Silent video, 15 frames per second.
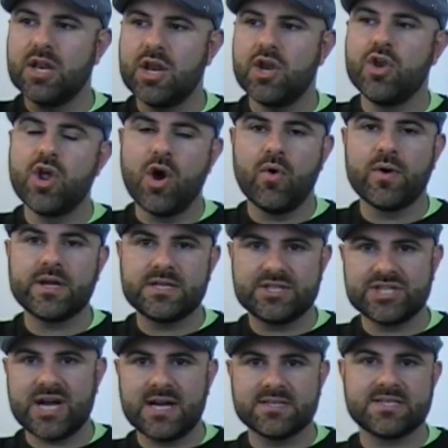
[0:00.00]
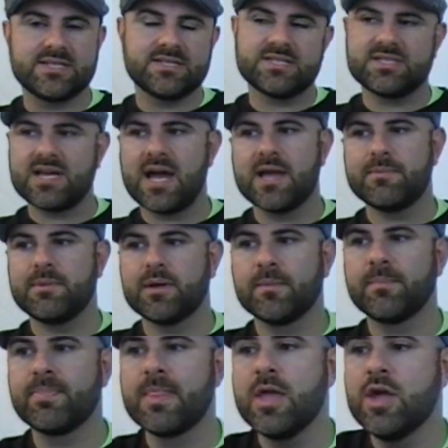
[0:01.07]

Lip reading: knowing Johnson's timing.